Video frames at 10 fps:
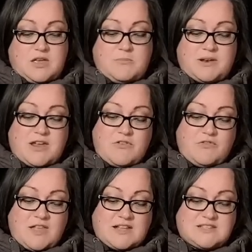But I
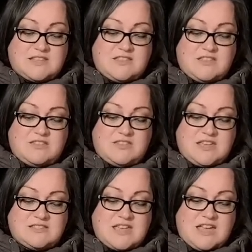reflected that
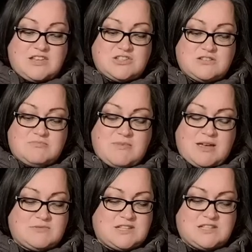these ancient
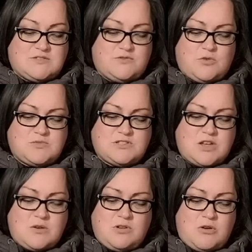mountains, formed
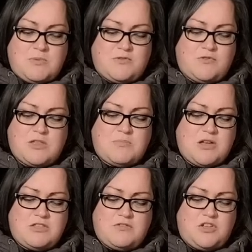so long before the
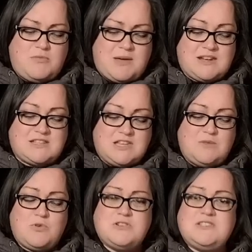birth of humanity,
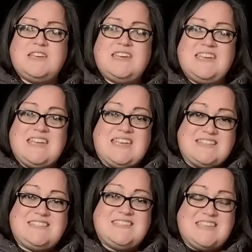would
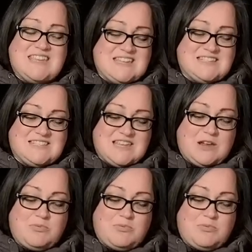indeed sing